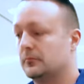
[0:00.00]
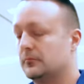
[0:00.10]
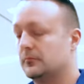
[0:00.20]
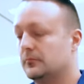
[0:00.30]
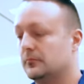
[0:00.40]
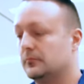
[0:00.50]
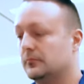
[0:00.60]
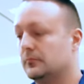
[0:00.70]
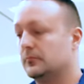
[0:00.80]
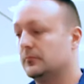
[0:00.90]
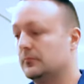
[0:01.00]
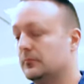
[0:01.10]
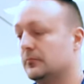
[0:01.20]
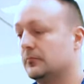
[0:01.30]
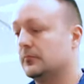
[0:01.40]

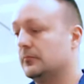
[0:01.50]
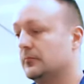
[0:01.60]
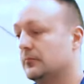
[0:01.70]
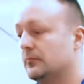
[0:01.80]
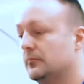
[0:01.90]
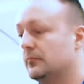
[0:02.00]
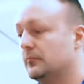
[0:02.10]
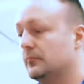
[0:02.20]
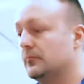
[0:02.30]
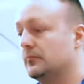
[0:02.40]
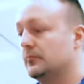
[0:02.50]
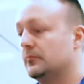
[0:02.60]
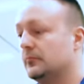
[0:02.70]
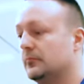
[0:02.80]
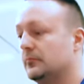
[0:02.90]

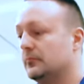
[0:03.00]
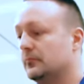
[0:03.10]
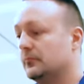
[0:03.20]
The person shown says nothing.